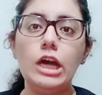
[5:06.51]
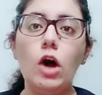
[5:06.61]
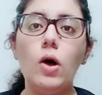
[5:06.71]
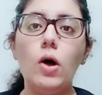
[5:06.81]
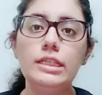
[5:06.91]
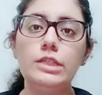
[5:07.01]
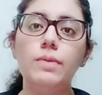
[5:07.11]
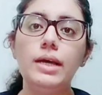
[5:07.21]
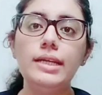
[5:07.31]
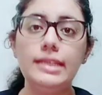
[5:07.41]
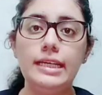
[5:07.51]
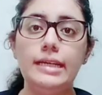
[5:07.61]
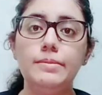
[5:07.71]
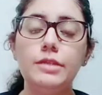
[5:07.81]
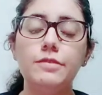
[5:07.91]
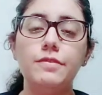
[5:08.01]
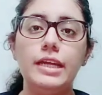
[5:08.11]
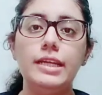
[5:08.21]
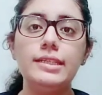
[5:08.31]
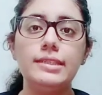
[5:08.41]
or list-wise seems
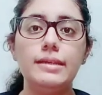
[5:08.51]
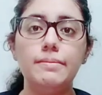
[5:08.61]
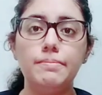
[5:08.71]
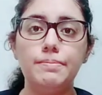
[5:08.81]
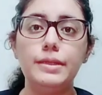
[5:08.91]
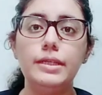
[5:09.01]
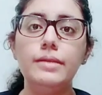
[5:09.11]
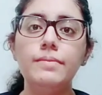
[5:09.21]
very simple,